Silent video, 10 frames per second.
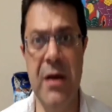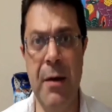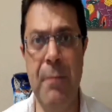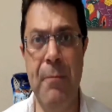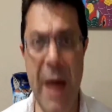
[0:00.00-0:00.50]

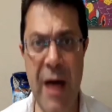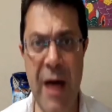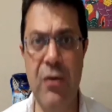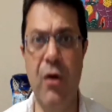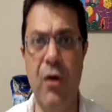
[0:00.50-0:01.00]
part
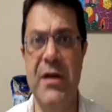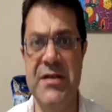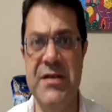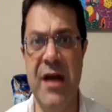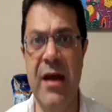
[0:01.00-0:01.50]
of the
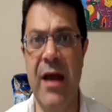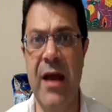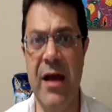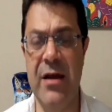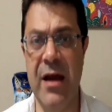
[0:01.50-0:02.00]
Israeli
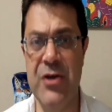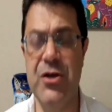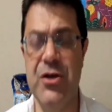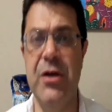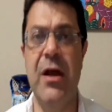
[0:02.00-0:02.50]

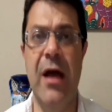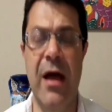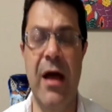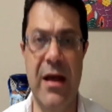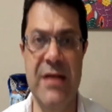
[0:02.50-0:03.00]
aggression
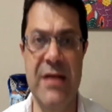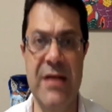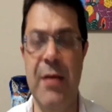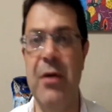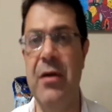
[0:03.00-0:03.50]
against
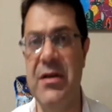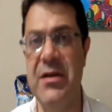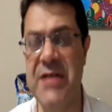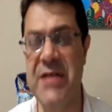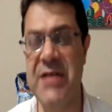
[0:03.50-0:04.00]
Lebanon, in the
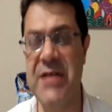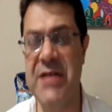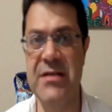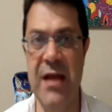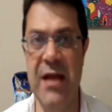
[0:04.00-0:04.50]
sense
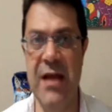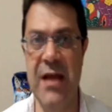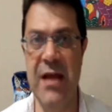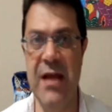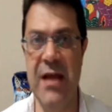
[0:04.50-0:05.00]
that it
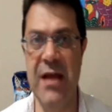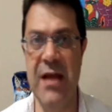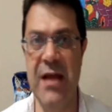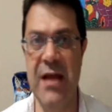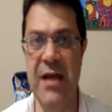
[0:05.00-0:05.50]
was
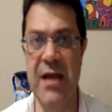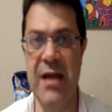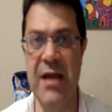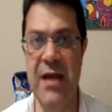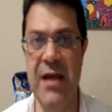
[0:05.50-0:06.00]

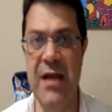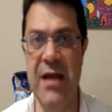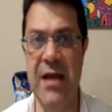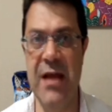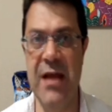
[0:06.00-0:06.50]
subject to
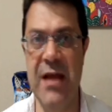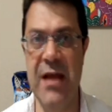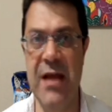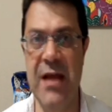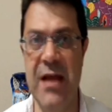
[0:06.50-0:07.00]

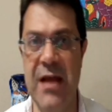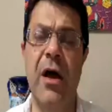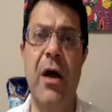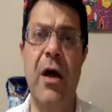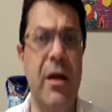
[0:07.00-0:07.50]
Israeli
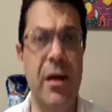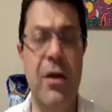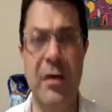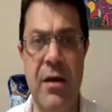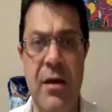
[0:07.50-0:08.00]

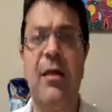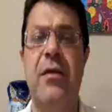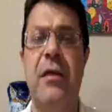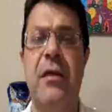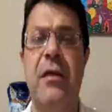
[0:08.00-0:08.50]

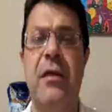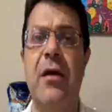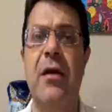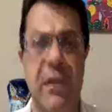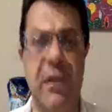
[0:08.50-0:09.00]
aggression assault.